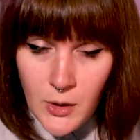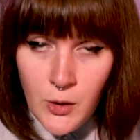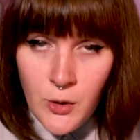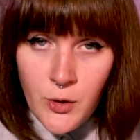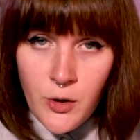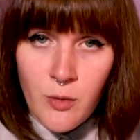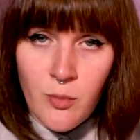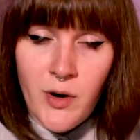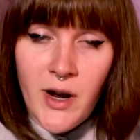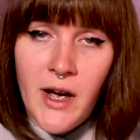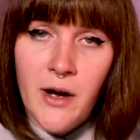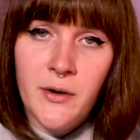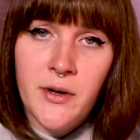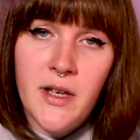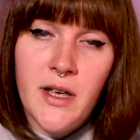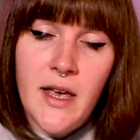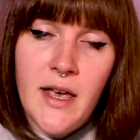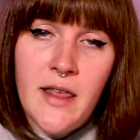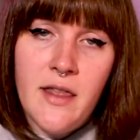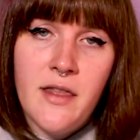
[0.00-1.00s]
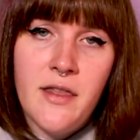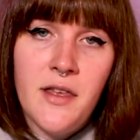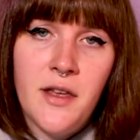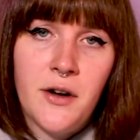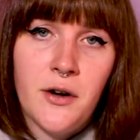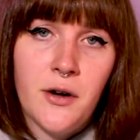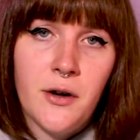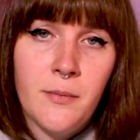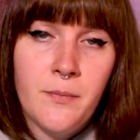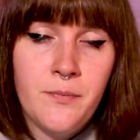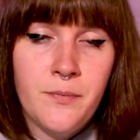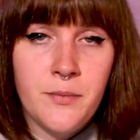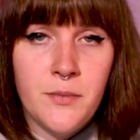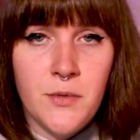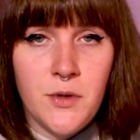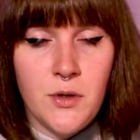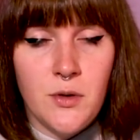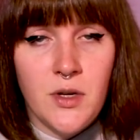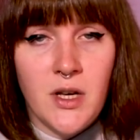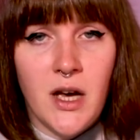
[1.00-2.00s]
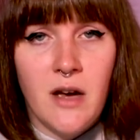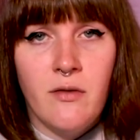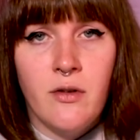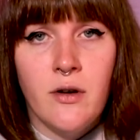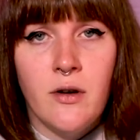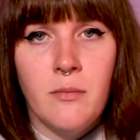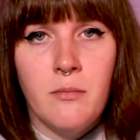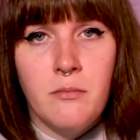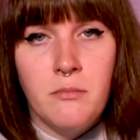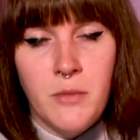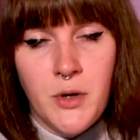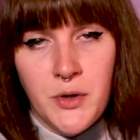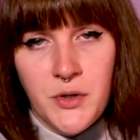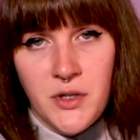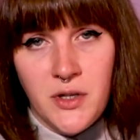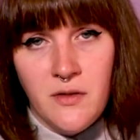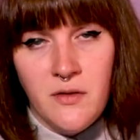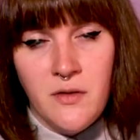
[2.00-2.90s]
ochre brown and thinner to cover most